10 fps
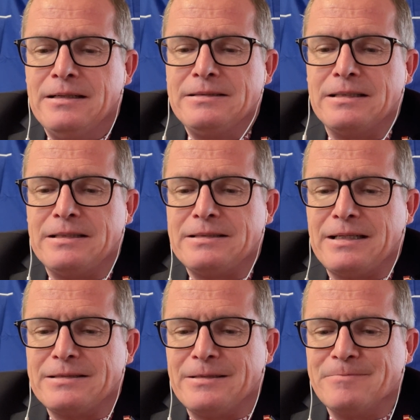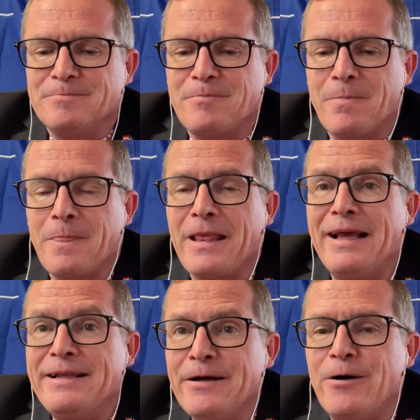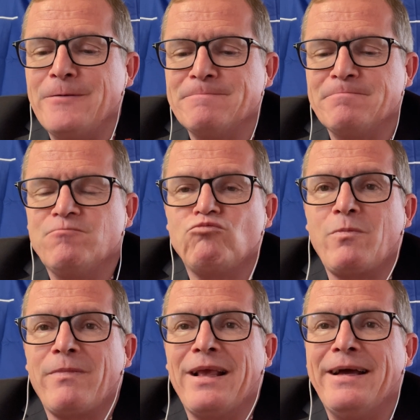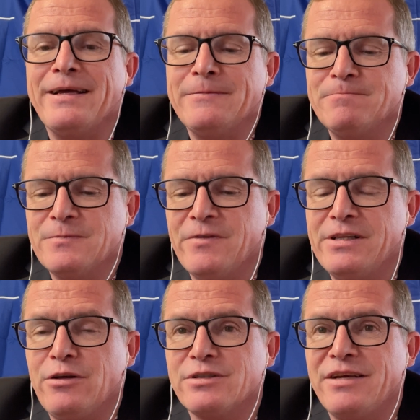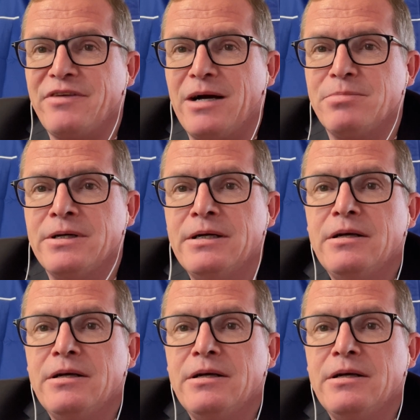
It's a disaster. Anyhow, I will not give up.